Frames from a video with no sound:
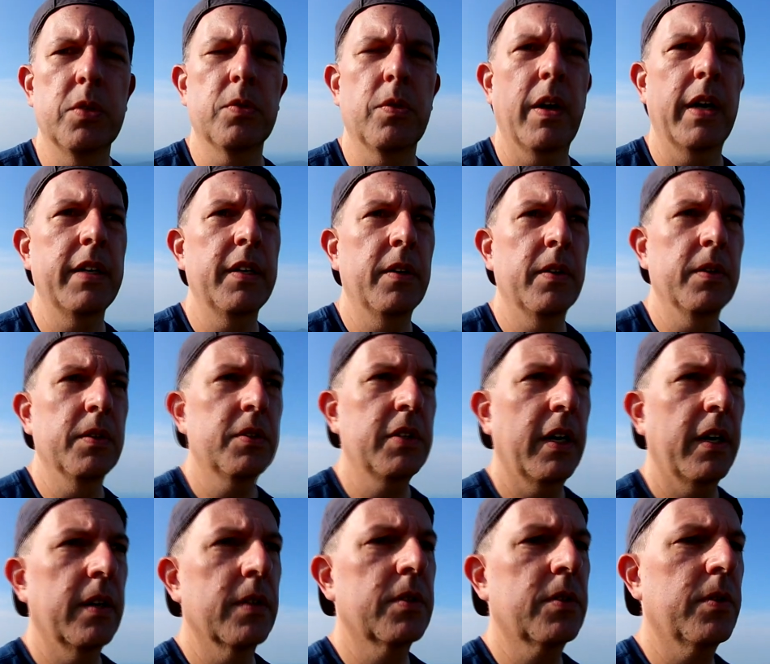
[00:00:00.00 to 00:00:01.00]
is right near the
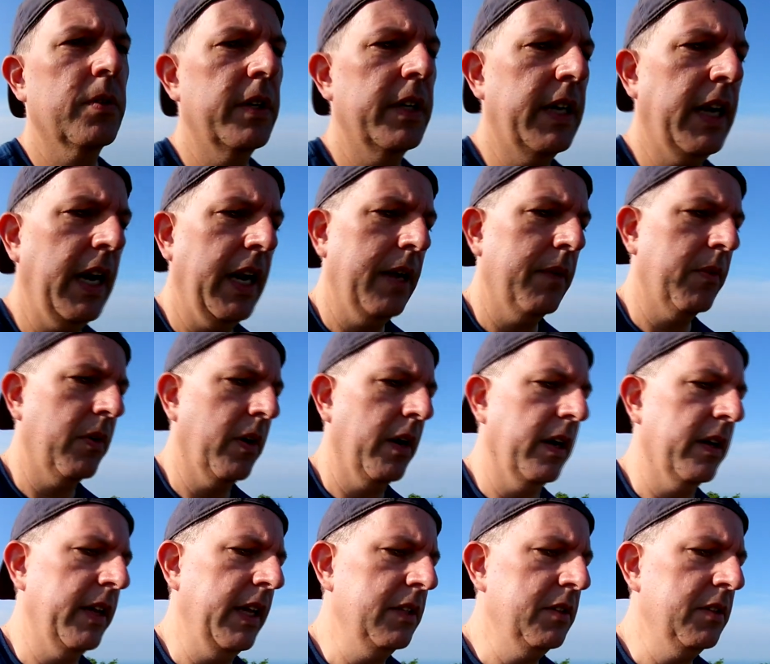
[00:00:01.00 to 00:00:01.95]
Sarah's Creek campground.